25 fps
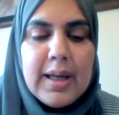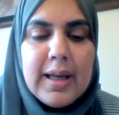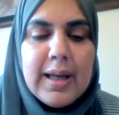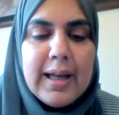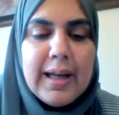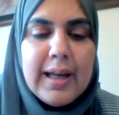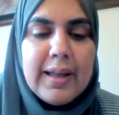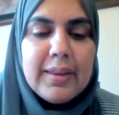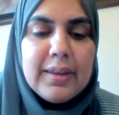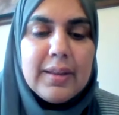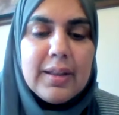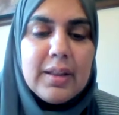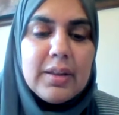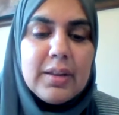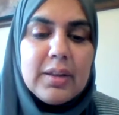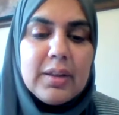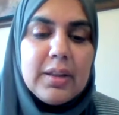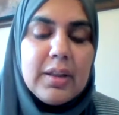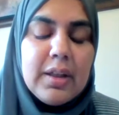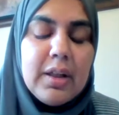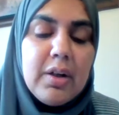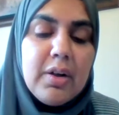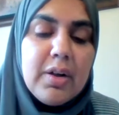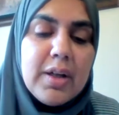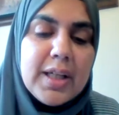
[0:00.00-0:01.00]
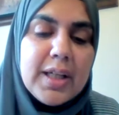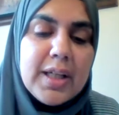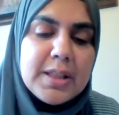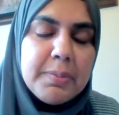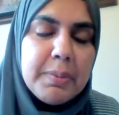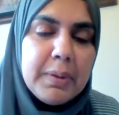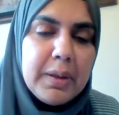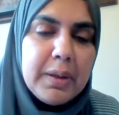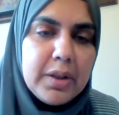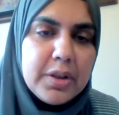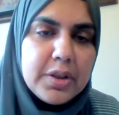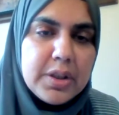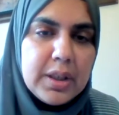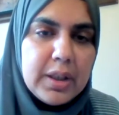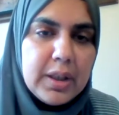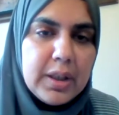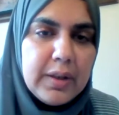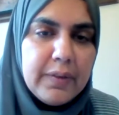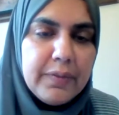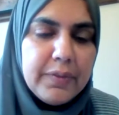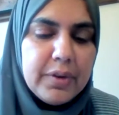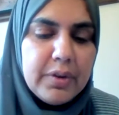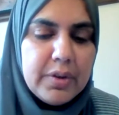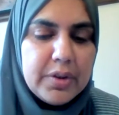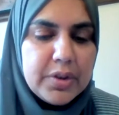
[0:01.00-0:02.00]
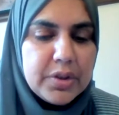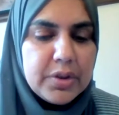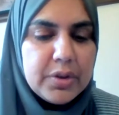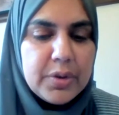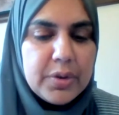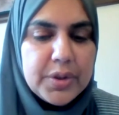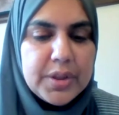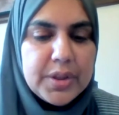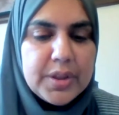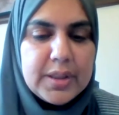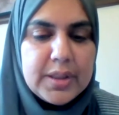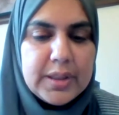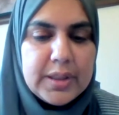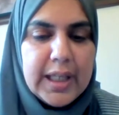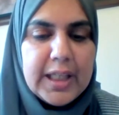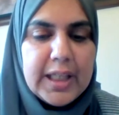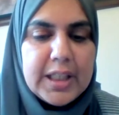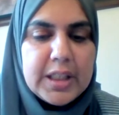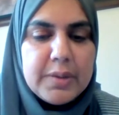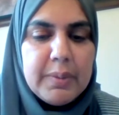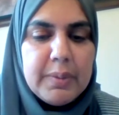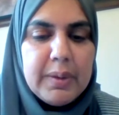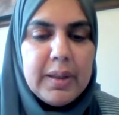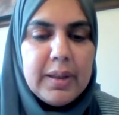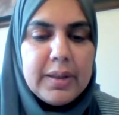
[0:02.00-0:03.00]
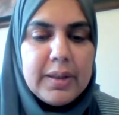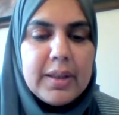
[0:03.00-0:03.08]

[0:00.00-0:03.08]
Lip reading: And then there is pillaging of the resources as well.